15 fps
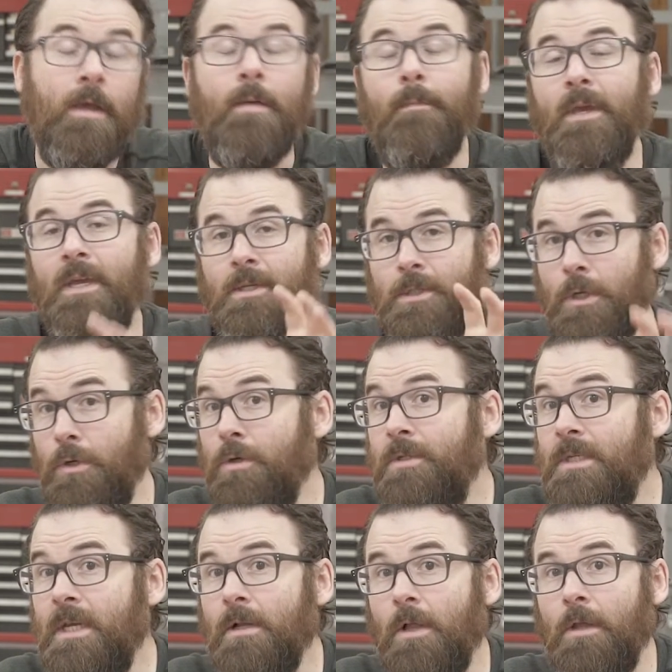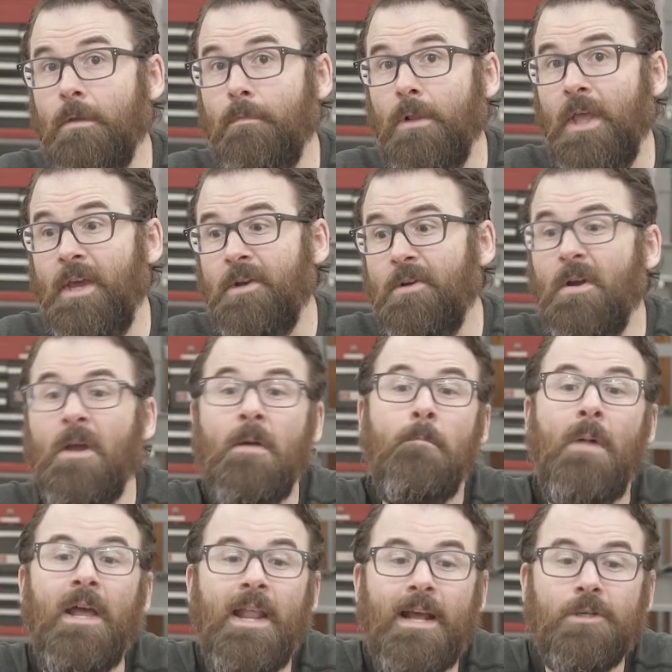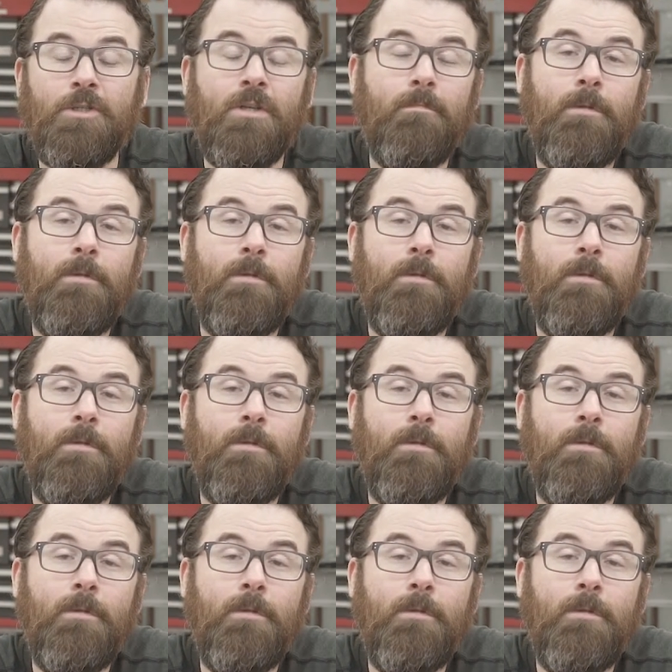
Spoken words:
Because a good deal on a planer might actually